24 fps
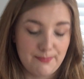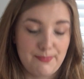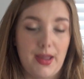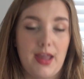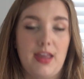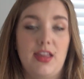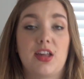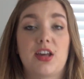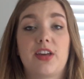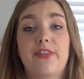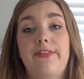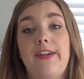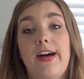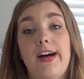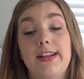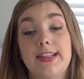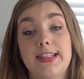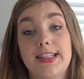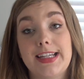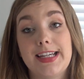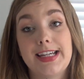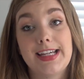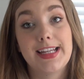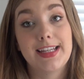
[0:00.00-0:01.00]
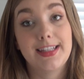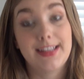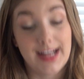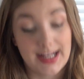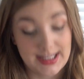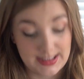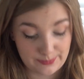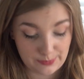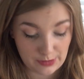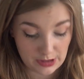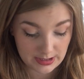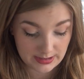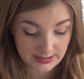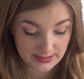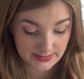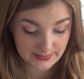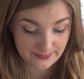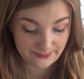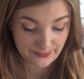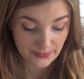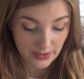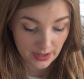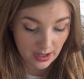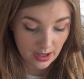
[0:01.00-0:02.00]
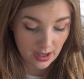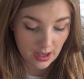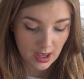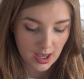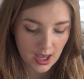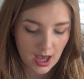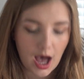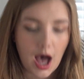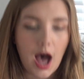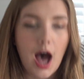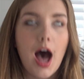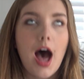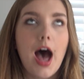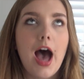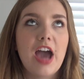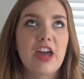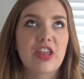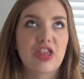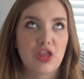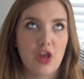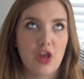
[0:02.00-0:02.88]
Balak felt desperate. I